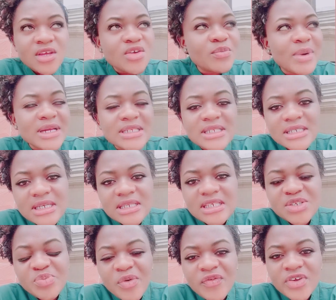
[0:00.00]
You might see
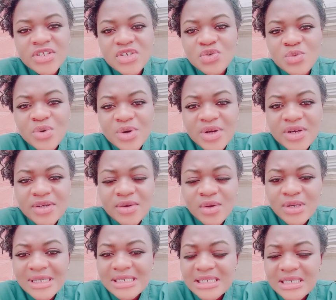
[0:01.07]
this prophetic word
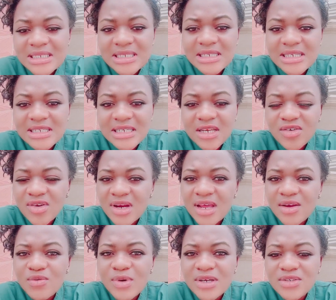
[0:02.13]
or listen to this and you're
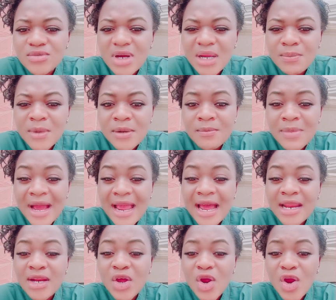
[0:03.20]
like, what do I mean by
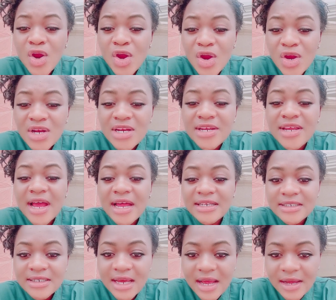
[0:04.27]
an early
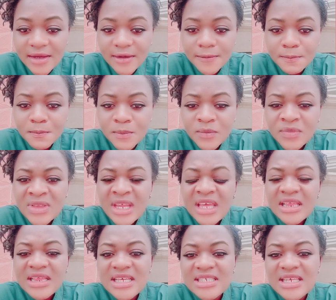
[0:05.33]
attack?
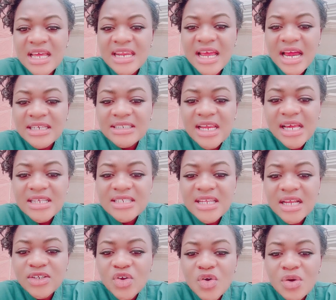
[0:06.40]
These are the attacks
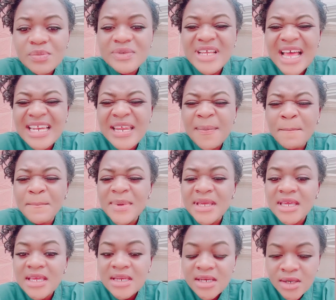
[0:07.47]
that comes at the
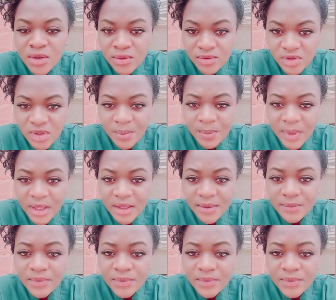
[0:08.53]
beginning of something.